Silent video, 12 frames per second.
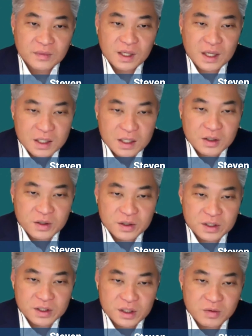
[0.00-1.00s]
in
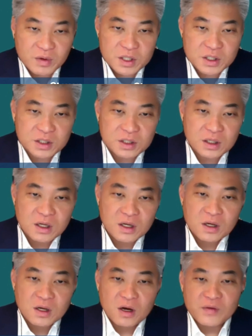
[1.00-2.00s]
consideration
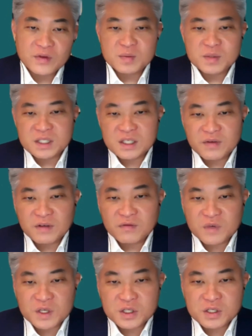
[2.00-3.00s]
of the specific
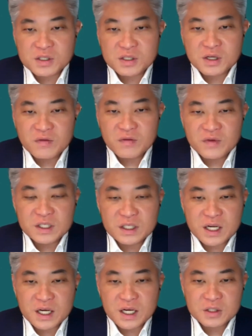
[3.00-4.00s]
features of
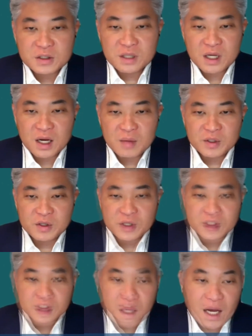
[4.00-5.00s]
international
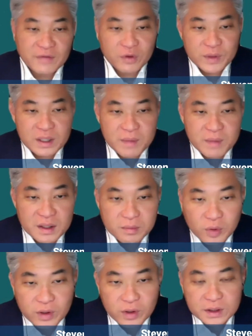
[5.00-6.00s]
arbitration. I have already made the
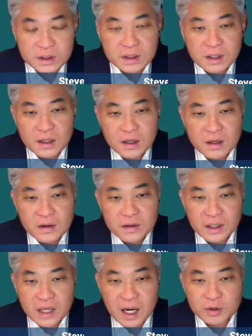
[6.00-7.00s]
point that
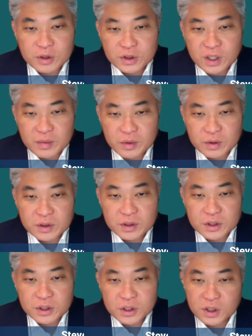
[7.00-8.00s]
arbitral tribunals
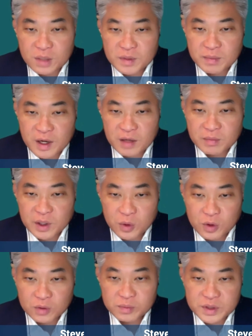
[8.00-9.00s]
should not be bound by
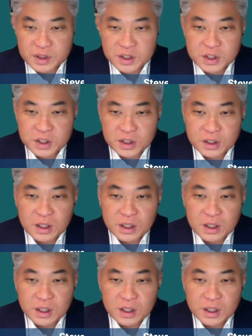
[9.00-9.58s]
court procedure